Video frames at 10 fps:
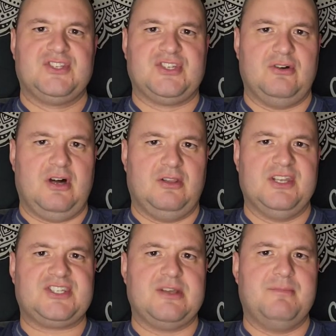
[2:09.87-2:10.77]
So
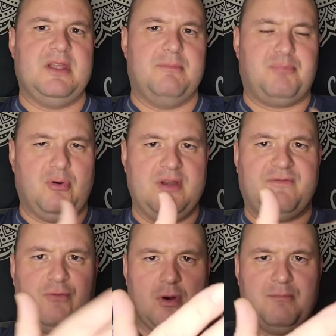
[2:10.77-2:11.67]
I'll list them in
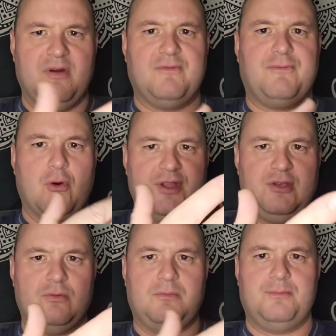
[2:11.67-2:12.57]
point form for
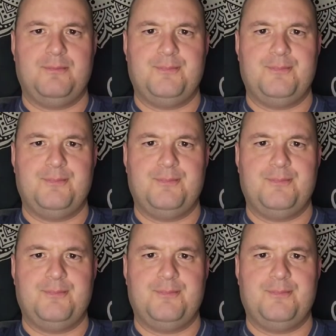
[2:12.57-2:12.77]
you.